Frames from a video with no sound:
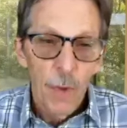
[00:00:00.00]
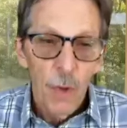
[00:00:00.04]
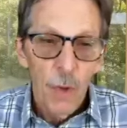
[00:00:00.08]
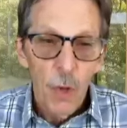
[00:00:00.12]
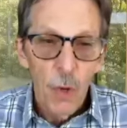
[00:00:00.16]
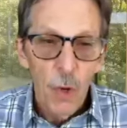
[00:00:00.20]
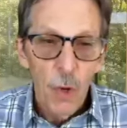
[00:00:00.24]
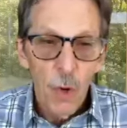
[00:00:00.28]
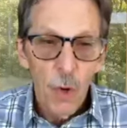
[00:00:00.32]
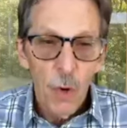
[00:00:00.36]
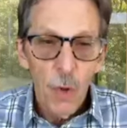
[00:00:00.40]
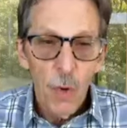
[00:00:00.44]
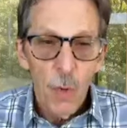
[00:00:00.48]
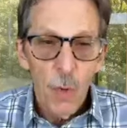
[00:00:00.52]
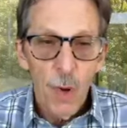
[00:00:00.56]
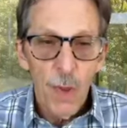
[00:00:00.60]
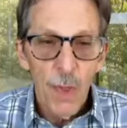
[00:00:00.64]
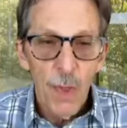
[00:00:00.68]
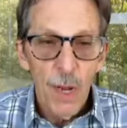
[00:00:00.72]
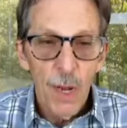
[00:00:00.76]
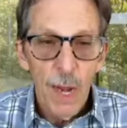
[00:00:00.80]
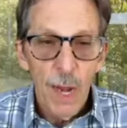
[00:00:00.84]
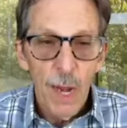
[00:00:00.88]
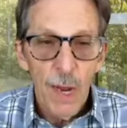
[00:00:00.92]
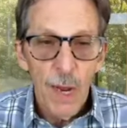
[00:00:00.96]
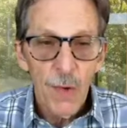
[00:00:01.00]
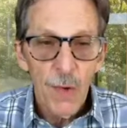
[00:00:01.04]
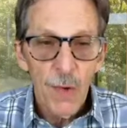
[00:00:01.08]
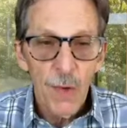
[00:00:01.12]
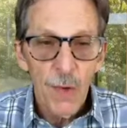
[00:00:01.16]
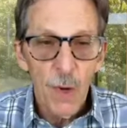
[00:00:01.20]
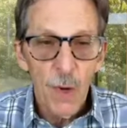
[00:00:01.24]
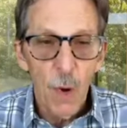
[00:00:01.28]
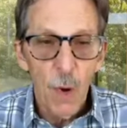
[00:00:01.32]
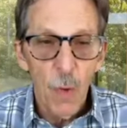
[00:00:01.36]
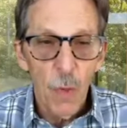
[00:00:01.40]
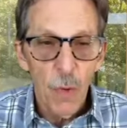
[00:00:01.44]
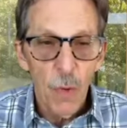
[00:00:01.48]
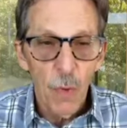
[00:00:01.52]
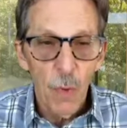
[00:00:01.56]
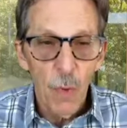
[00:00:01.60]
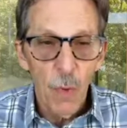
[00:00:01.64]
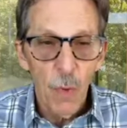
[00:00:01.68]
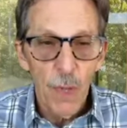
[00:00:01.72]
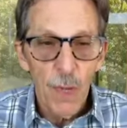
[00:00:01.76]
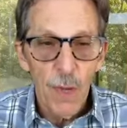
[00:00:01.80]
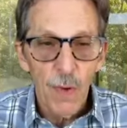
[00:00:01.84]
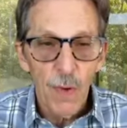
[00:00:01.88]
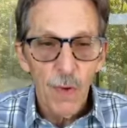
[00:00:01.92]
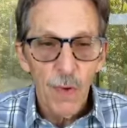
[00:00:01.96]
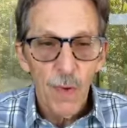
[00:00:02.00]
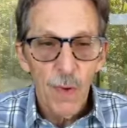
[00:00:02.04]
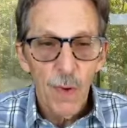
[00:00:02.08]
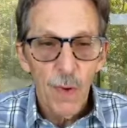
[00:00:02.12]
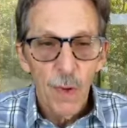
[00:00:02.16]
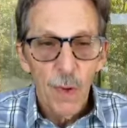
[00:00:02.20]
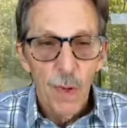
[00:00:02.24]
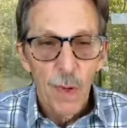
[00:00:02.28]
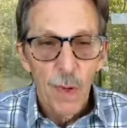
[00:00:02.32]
you're the one that has to go through this